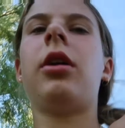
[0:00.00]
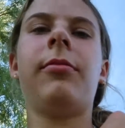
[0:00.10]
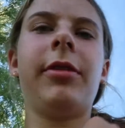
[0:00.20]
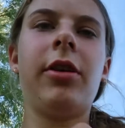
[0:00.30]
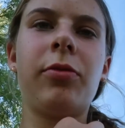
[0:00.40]

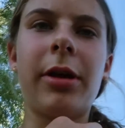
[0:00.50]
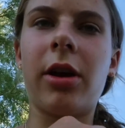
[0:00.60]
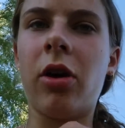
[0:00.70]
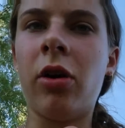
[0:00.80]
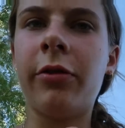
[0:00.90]
Um, Leo's
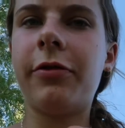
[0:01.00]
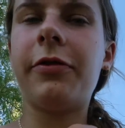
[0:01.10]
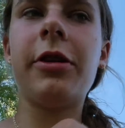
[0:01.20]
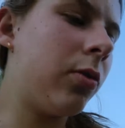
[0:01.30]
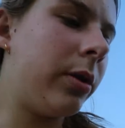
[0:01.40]
playing
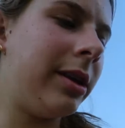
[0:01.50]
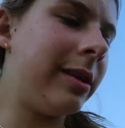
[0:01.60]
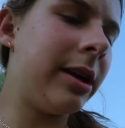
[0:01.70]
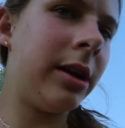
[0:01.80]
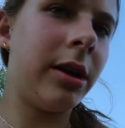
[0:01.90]
golf. We
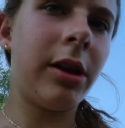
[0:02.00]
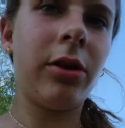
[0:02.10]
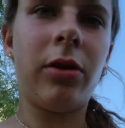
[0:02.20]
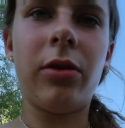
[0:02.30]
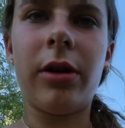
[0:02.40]
did a
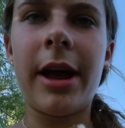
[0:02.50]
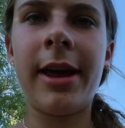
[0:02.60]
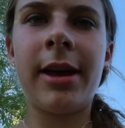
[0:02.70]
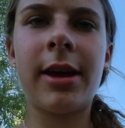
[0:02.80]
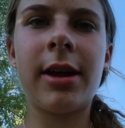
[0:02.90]
little
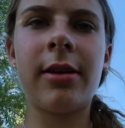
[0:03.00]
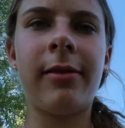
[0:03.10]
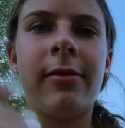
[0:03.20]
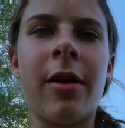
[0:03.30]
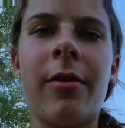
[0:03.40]
hike.
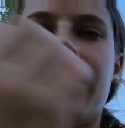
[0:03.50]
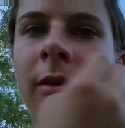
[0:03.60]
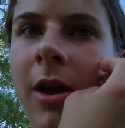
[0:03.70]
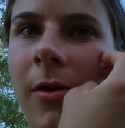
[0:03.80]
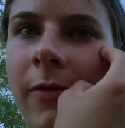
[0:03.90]
So,
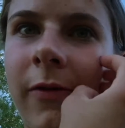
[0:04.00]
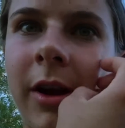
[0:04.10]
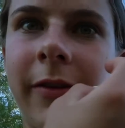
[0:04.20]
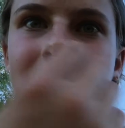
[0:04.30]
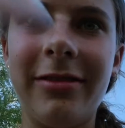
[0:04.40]
you know,
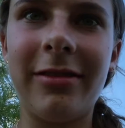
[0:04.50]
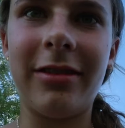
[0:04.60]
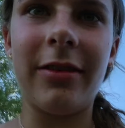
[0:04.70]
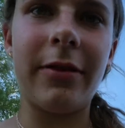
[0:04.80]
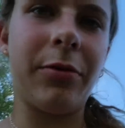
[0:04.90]
very fun
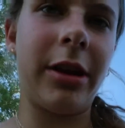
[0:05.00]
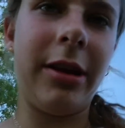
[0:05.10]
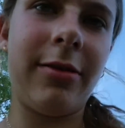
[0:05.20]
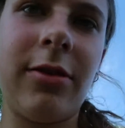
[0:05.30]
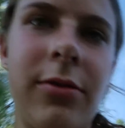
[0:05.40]
stuff. And we're gonna
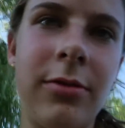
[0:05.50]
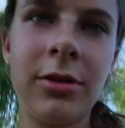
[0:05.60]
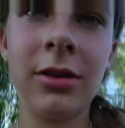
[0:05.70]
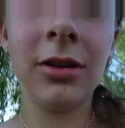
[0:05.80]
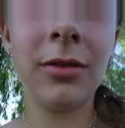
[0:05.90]
eat soon.
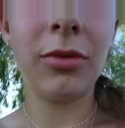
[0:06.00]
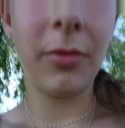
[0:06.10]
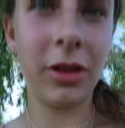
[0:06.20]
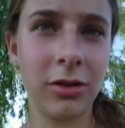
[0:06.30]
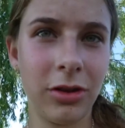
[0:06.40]

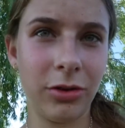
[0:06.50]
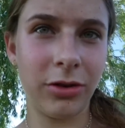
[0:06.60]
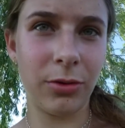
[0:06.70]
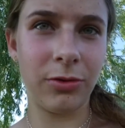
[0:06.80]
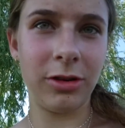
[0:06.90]
Probably look a little
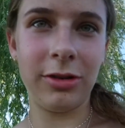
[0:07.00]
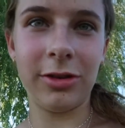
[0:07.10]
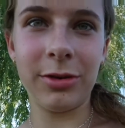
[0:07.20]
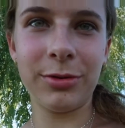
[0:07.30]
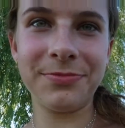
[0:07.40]
toasty
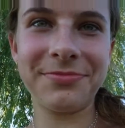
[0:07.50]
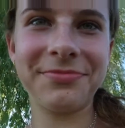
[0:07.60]
too.